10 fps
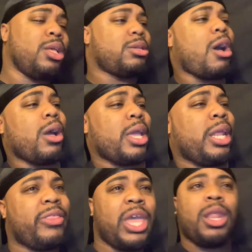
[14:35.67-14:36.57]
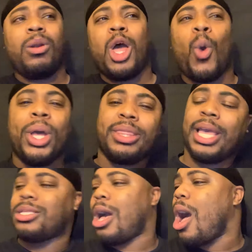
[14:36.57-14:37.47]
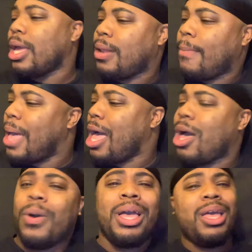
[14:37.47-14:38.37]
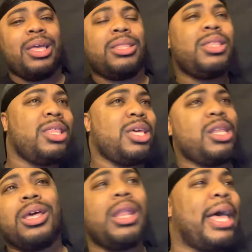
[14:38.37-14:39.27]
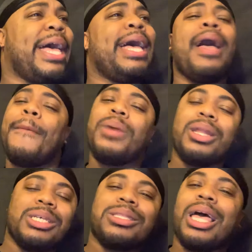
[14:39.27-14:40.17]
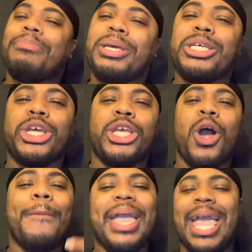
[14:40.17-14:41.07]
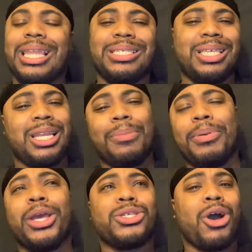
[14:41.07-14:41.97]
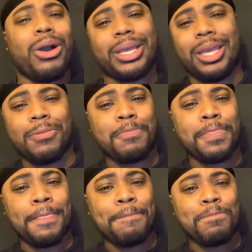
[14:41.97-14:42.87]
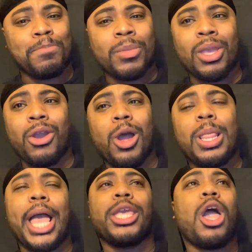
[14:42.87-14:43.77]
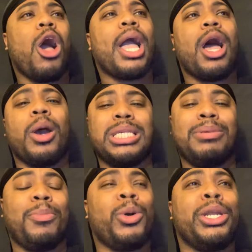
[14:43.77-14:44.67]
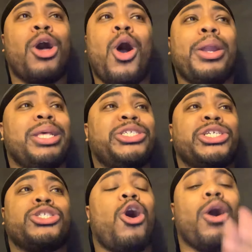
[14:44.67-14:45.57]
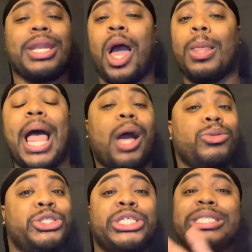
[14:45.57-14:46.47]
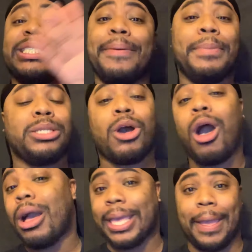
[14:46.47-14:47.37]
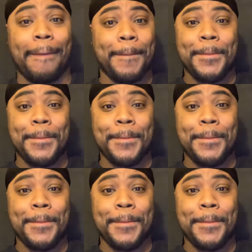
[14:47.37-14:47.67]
talking and they don't know what they talking about and da-da-da-da. But it's like, bitch, your man is sitting up here talking. Girl, like, y'all got all these people in the audience just talking out loud just to be talking.